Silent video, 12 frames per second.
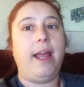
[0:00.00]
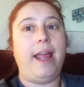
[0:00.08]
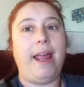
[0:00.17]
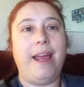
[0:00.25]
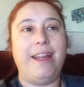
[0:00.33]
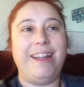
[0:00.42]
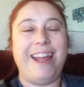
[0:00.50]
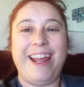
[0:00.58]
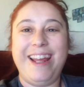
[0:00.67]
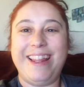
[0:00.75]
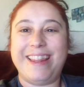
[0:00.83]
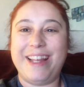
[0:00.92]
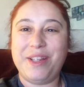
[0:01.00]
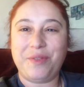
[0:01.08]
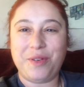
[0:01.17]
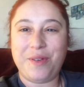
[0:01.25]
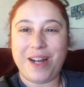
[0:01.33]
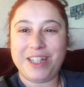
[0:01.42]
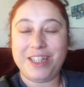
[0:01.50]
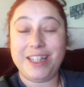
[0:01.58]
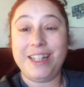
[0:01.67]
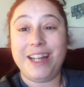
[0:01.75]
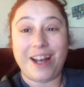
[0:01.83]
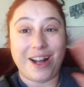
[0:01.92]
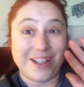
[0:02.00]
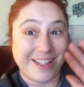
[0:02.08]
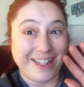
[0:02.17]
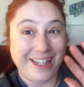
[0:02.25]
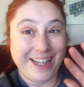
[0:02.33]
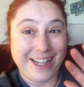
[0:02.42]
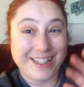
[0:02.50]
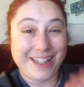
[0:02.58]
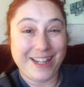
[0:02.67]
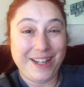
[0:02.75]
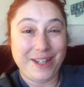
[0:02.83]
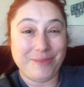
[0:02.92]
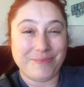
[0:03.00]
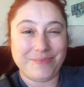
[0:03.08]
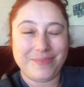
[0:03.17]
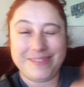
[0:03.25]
and hey thanks for watching i'll see you next time